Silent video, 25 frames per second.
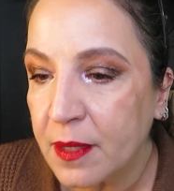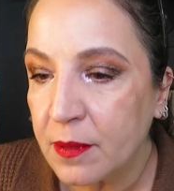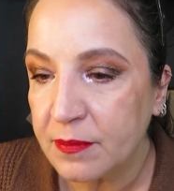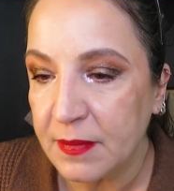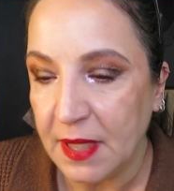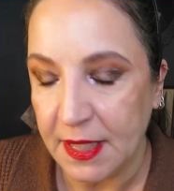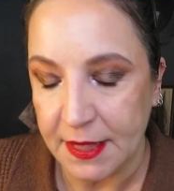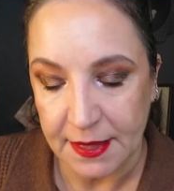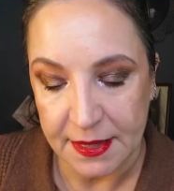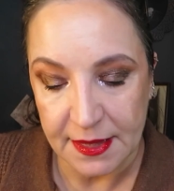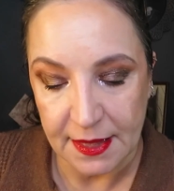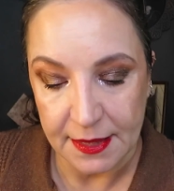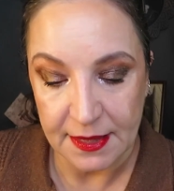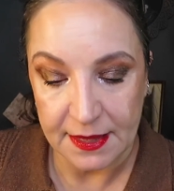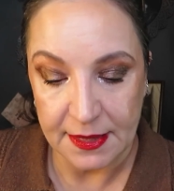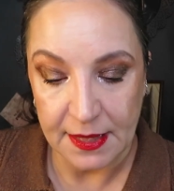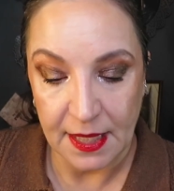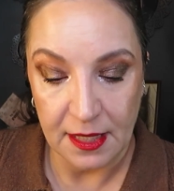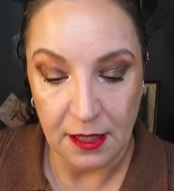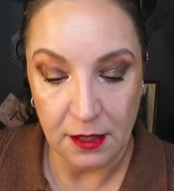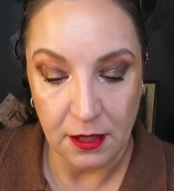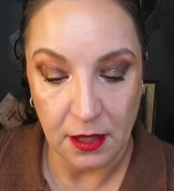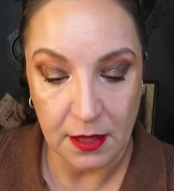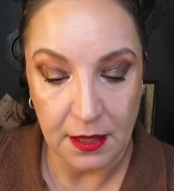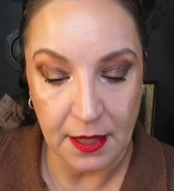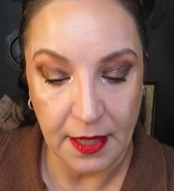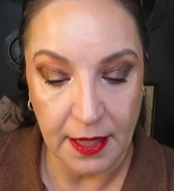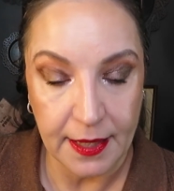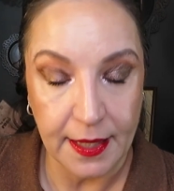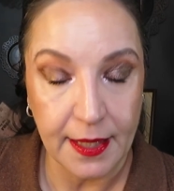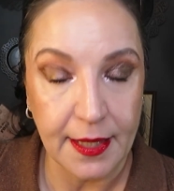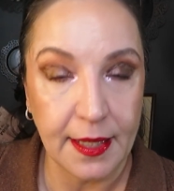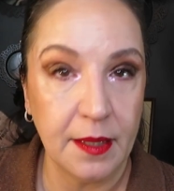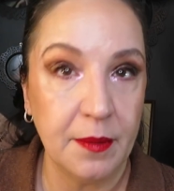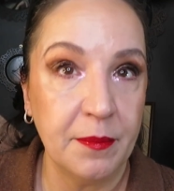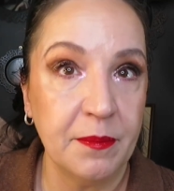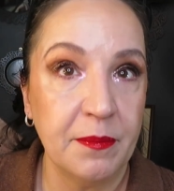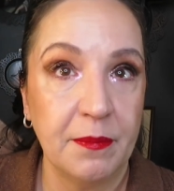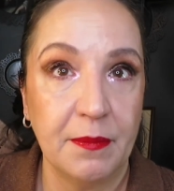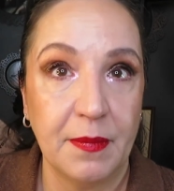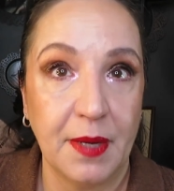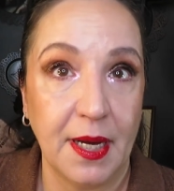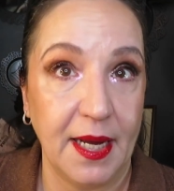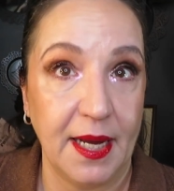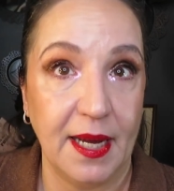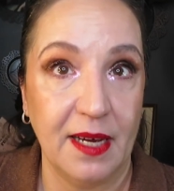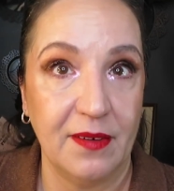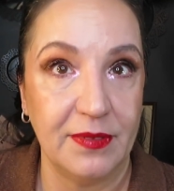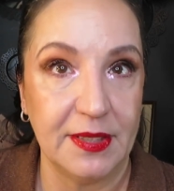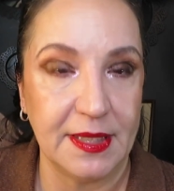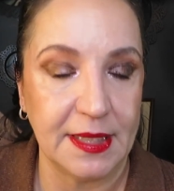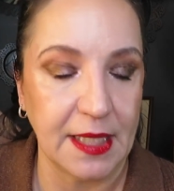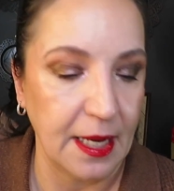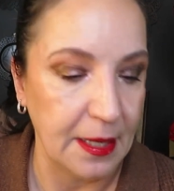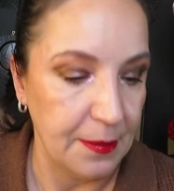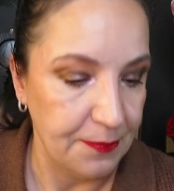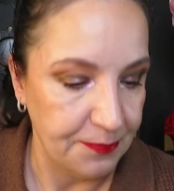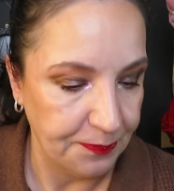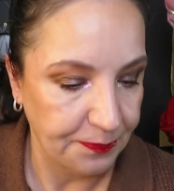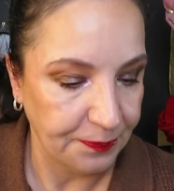And since I look like him, I have his eye.